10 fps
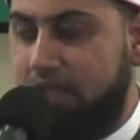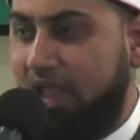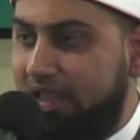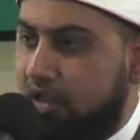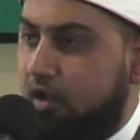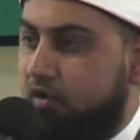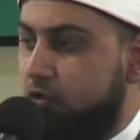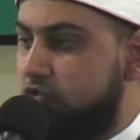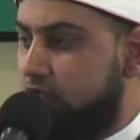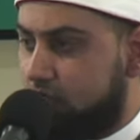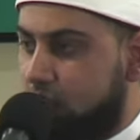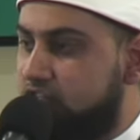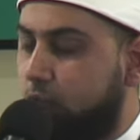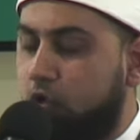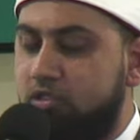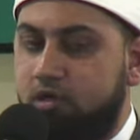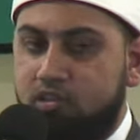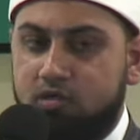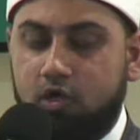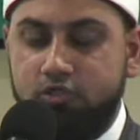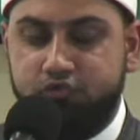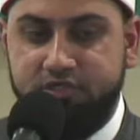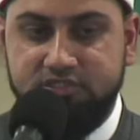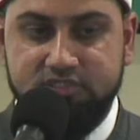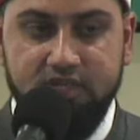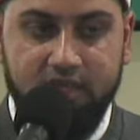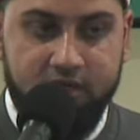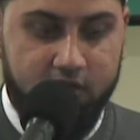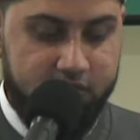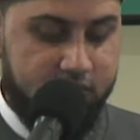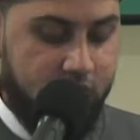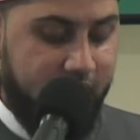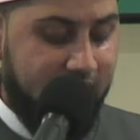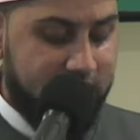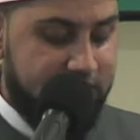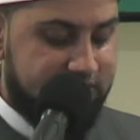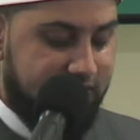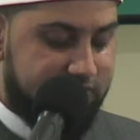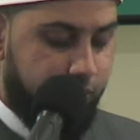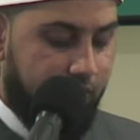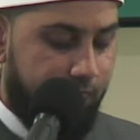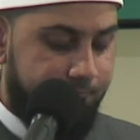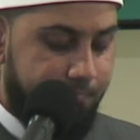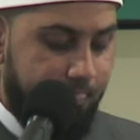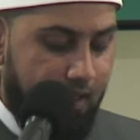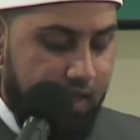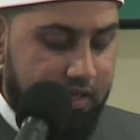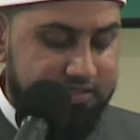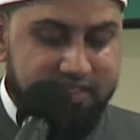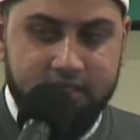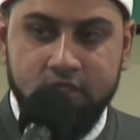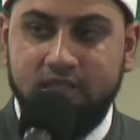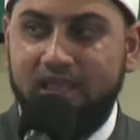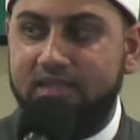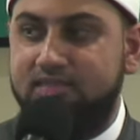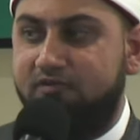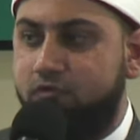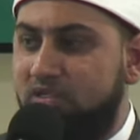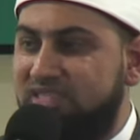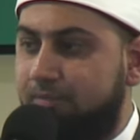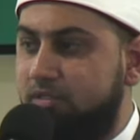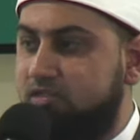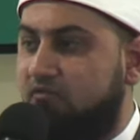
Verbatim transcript: and across, the world in other countries and other localities as well. Let's take a look at a few examples of